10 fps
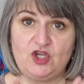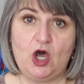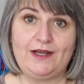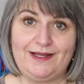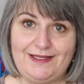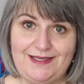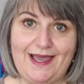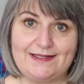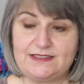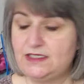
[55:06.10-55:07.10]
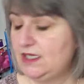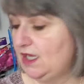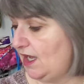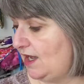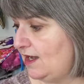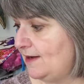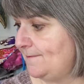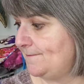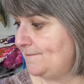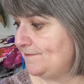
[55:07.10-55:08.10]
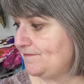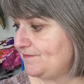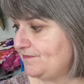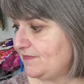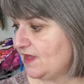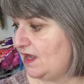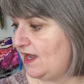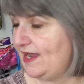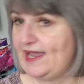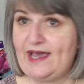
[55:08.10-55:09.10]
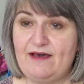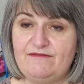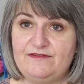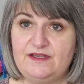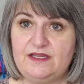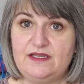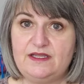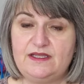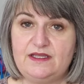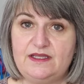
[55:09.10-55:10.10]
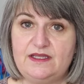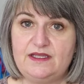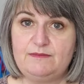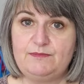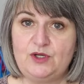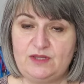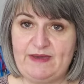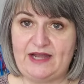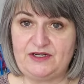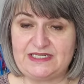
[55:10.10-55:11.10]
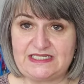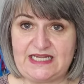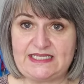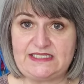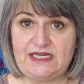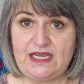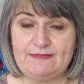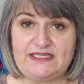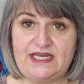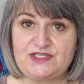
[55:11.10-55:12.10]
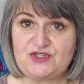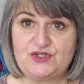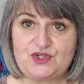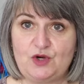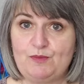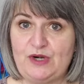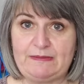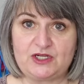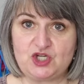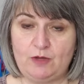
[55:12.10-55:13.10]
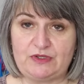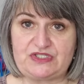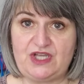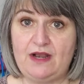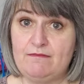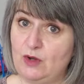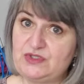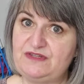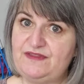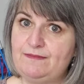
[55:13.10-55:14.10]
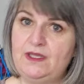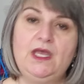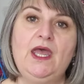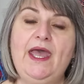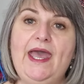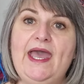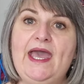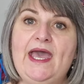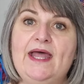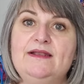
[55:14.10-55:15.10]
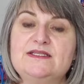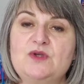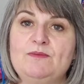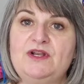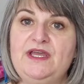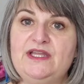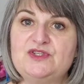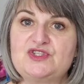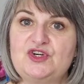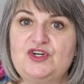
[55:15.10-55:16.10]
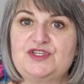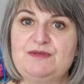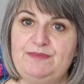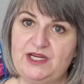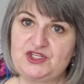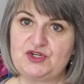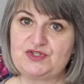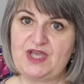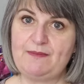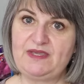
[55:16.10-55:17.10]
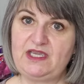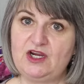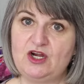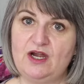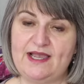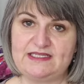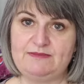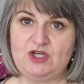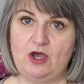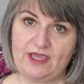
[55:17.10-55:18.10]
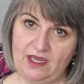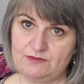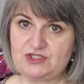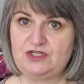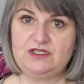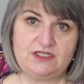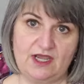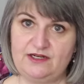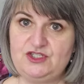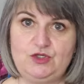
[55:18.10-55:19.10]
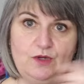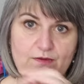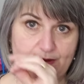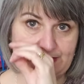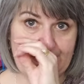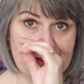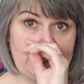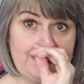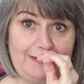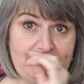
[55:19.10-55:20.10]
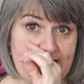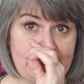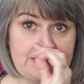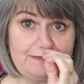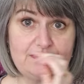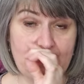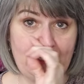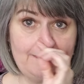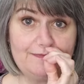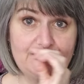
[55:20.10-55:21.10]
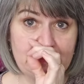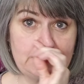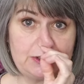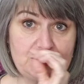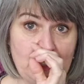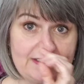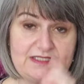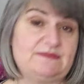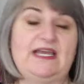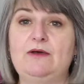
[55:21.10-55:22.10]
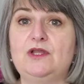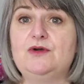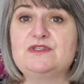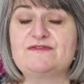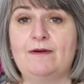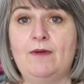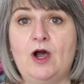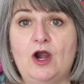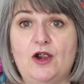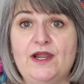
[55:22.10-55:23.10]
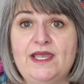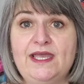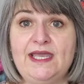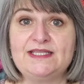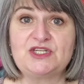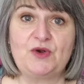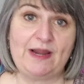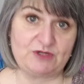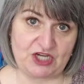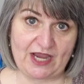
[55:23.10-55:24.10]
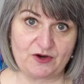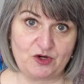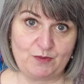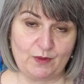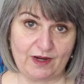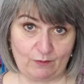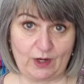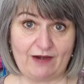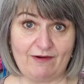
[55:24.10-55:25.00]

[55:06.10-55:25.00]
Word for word: gotten it yet. Um, I have put the pattern into testing and my testers are pretty much almost done, most of them. And so I'm going to insert some pictures up here as I'm talking. I'm just going to kind of do a rotation. I'm going to take some um, shots, some downloads from our Instagram chat group where, we, where I